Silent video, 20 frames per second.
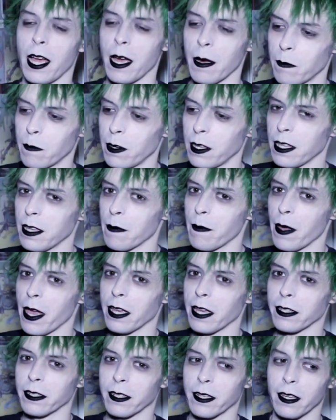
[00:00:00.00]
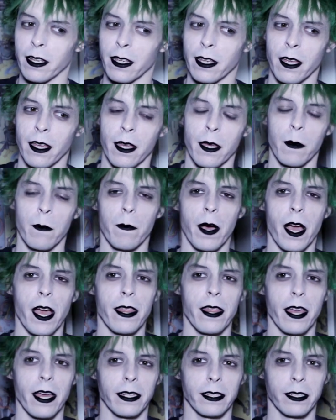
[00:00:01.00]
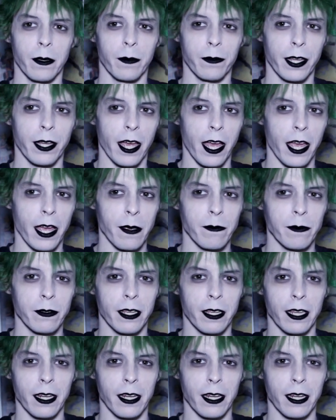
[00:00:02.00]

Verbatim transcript: I'm really amazed by that sometimes,